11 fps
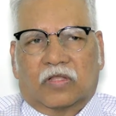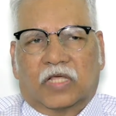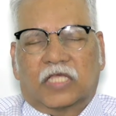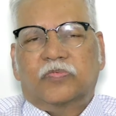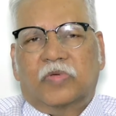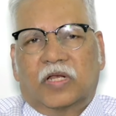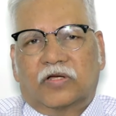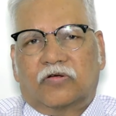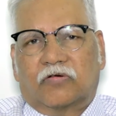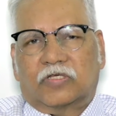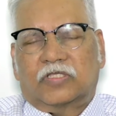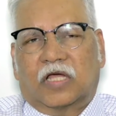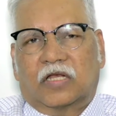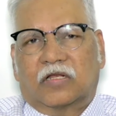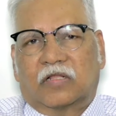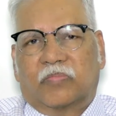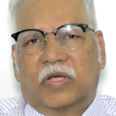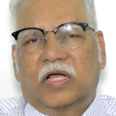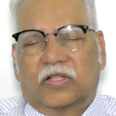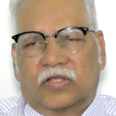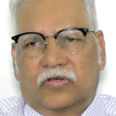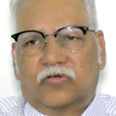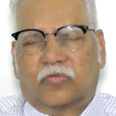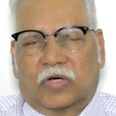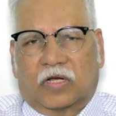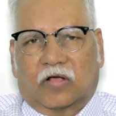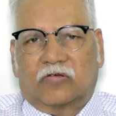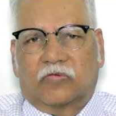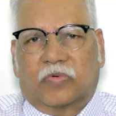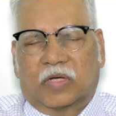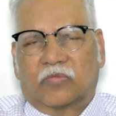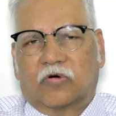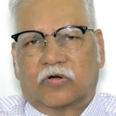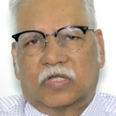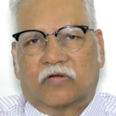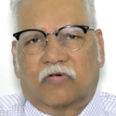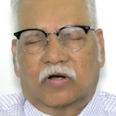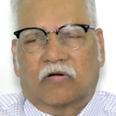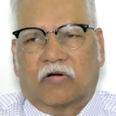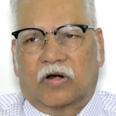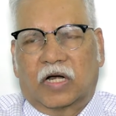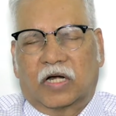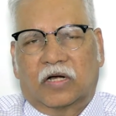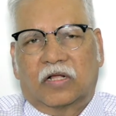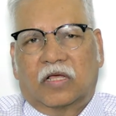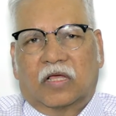the experience shows that the bigger the tumor occupying more than one quadrant,